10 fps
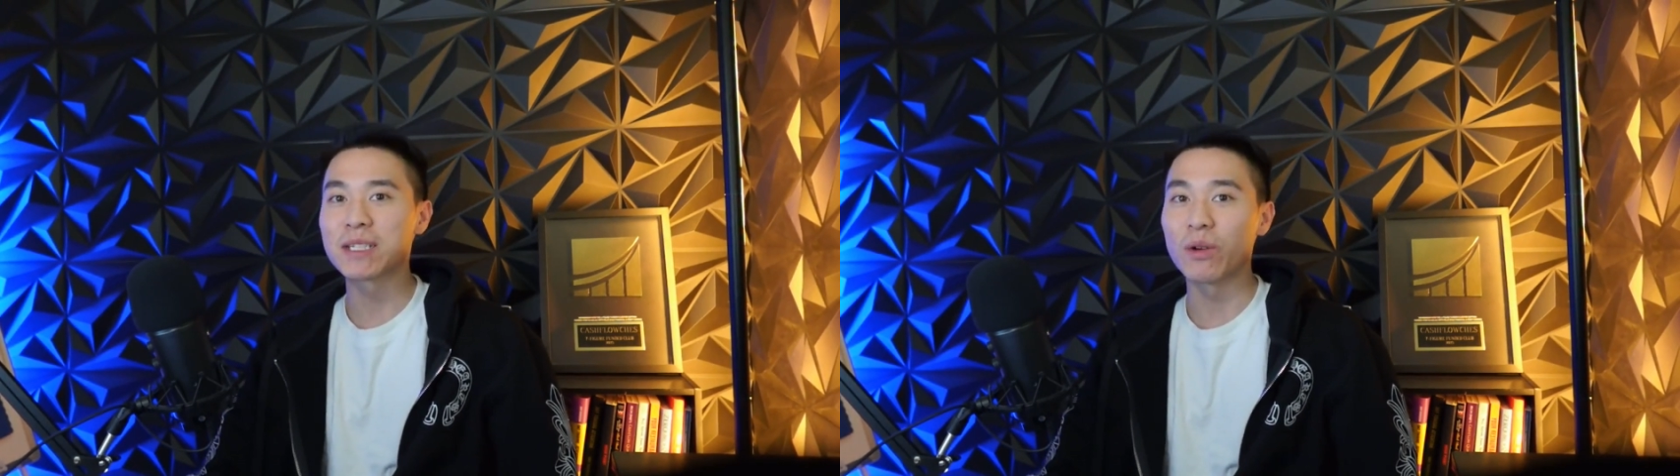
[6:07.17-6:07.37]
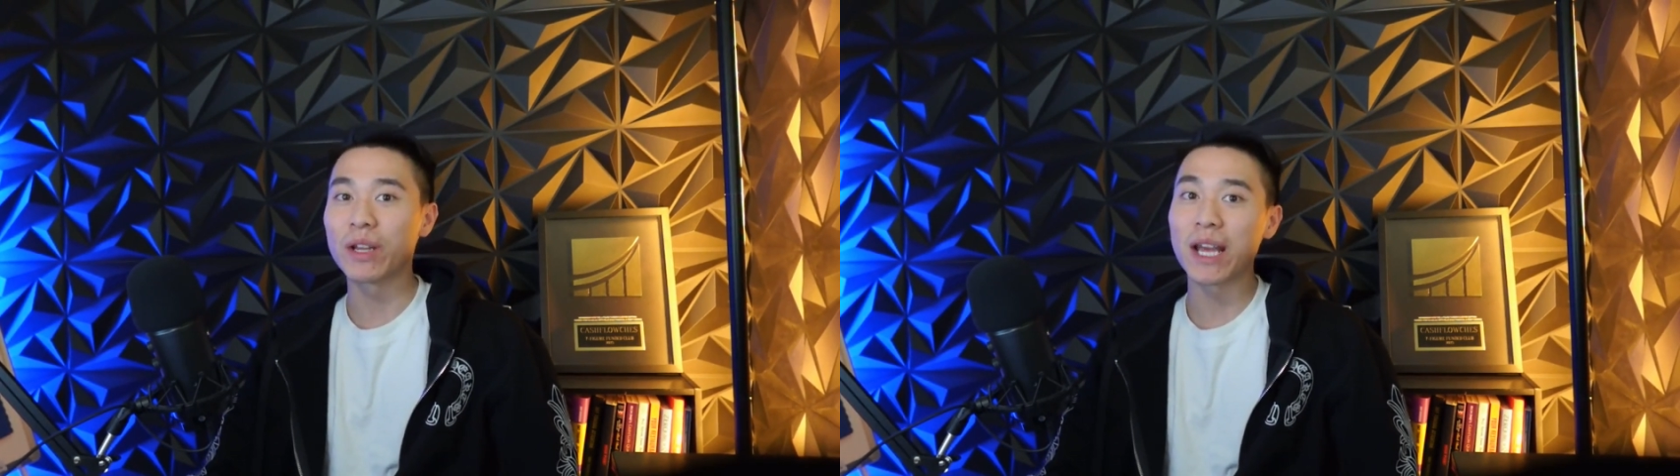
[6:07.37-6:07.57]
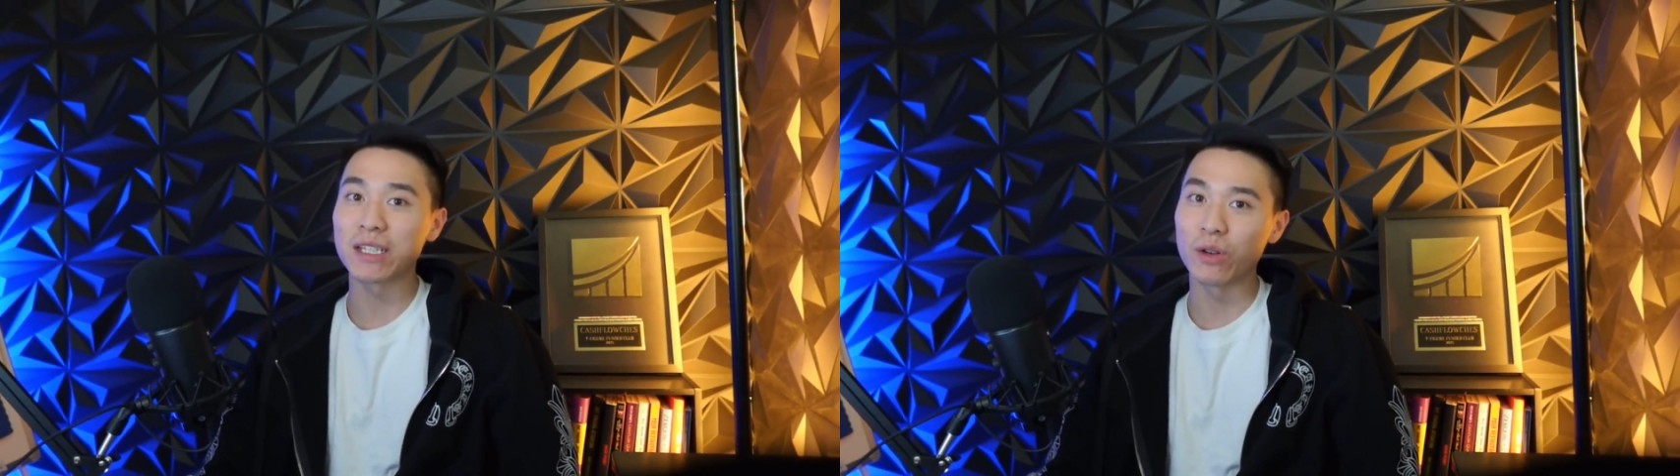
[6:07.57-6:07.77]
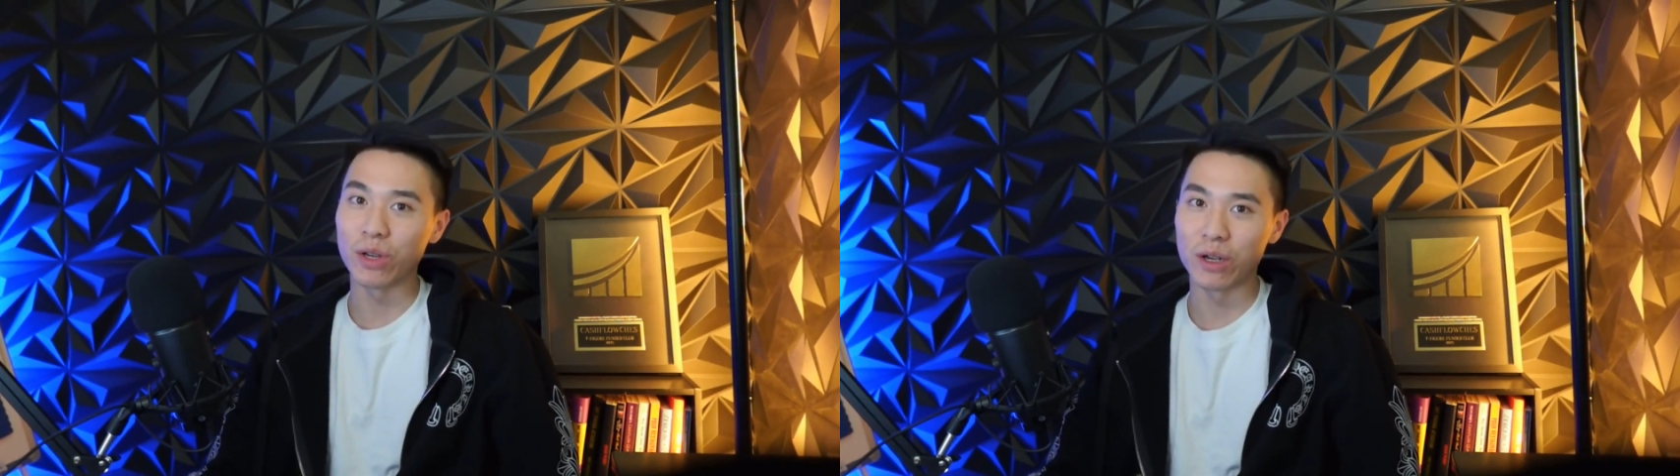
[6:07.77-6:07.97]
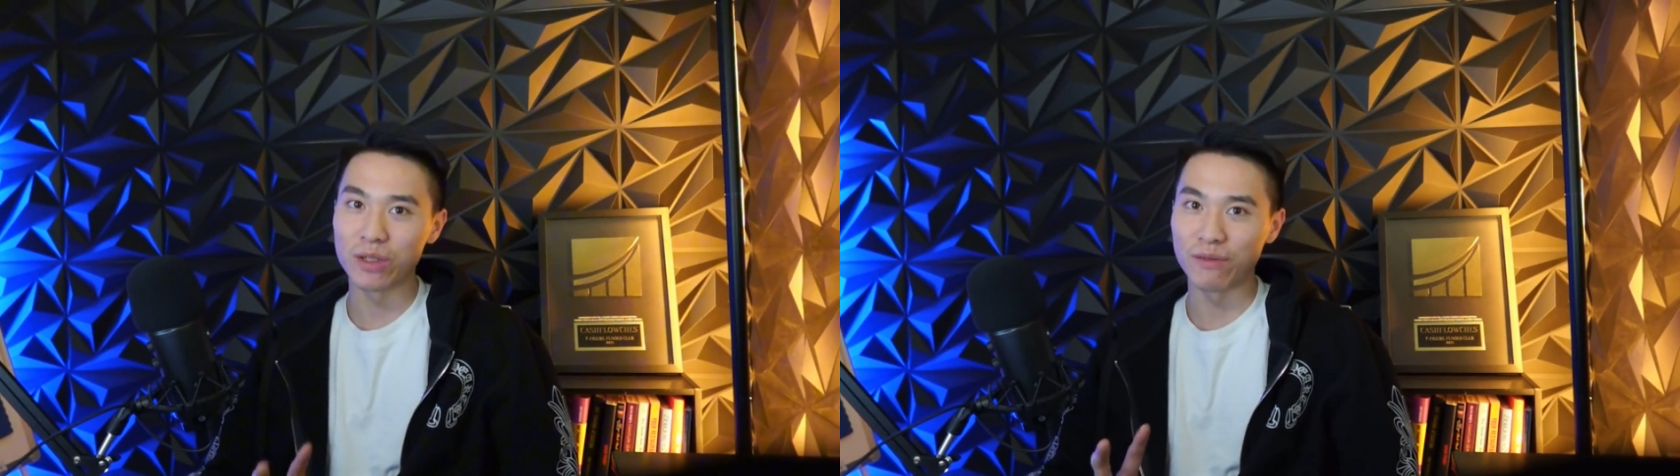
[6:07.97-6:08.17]
only had 2
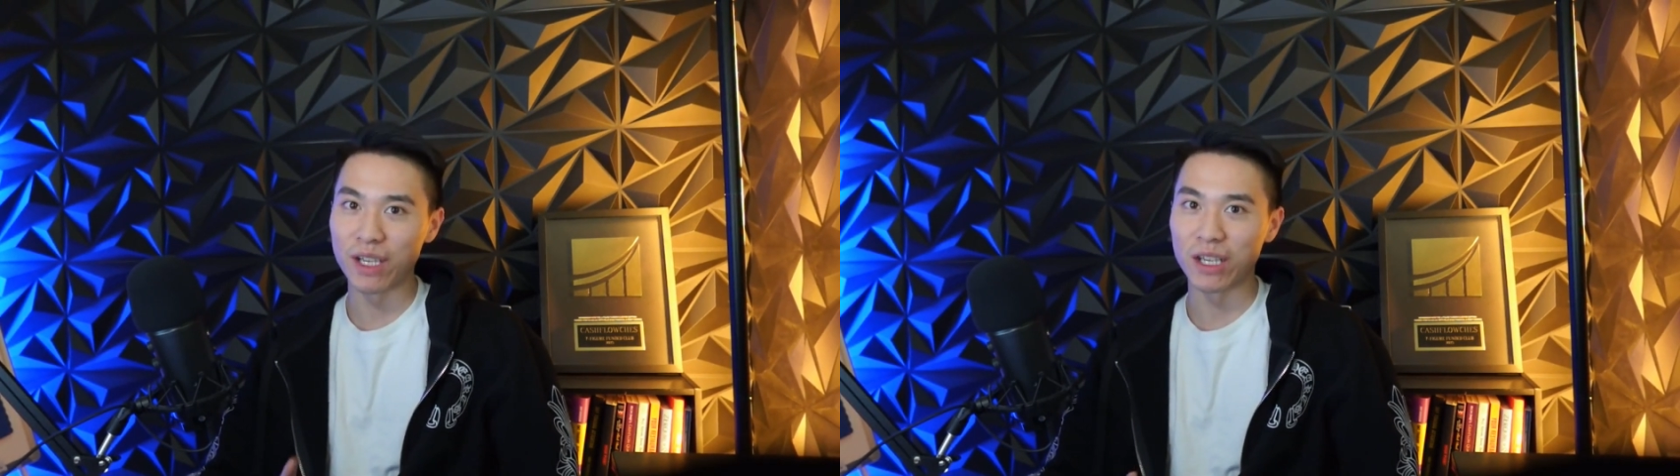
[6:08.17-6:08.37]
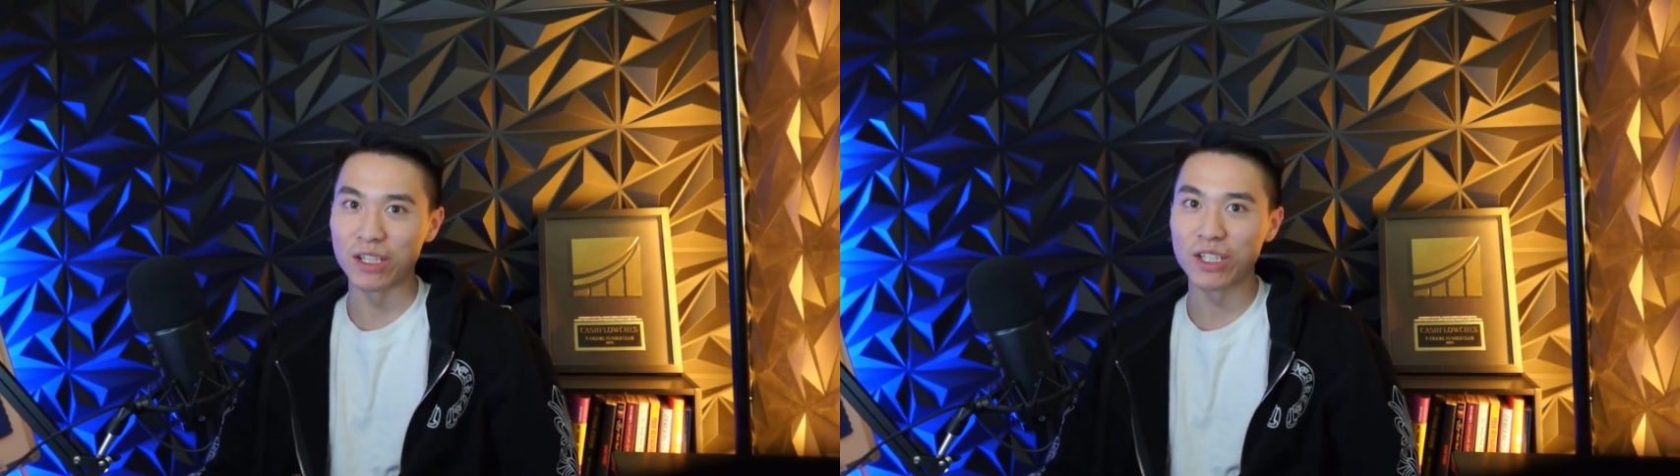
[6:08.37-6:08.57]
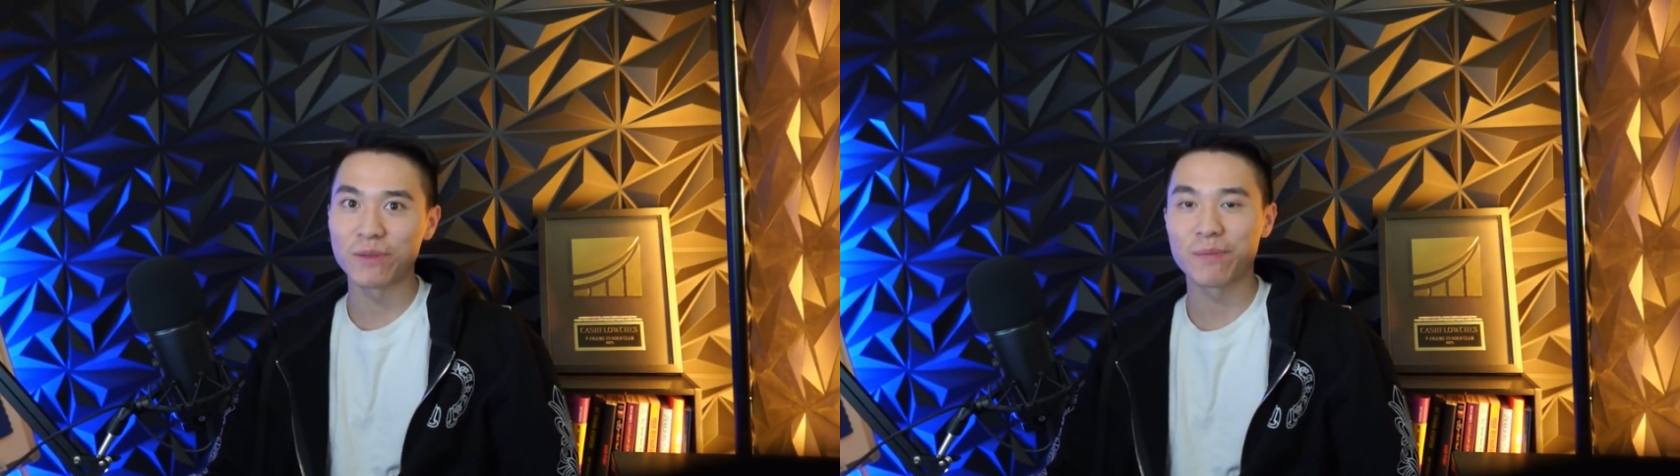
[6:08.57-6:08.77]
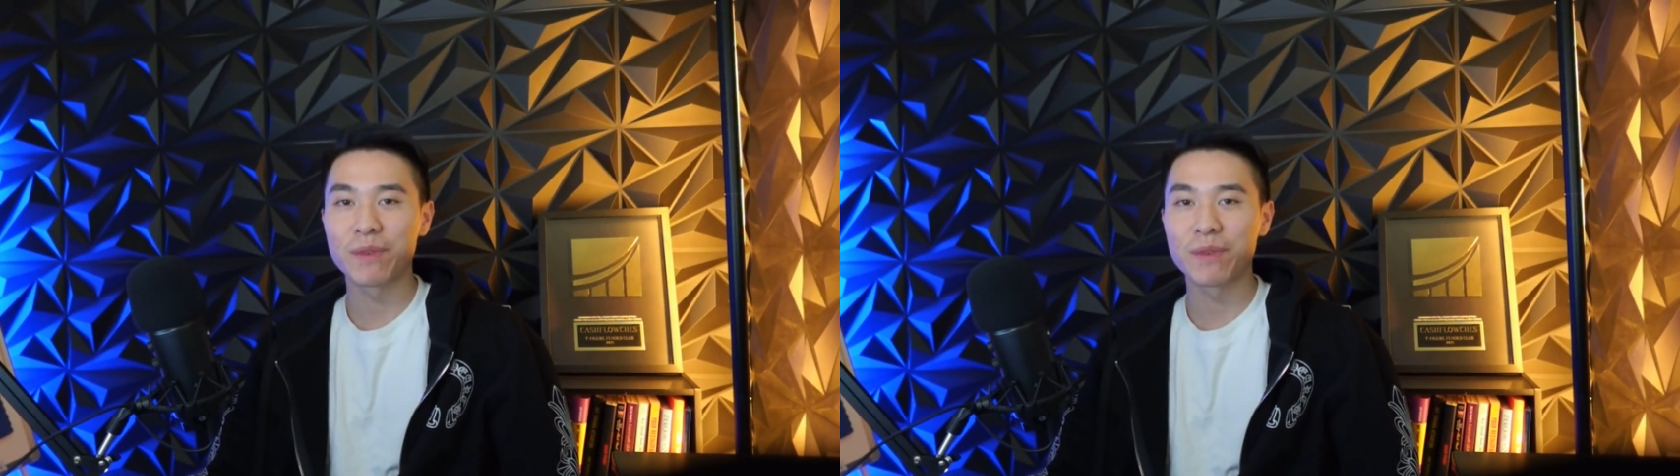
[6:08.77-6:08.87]
years of age.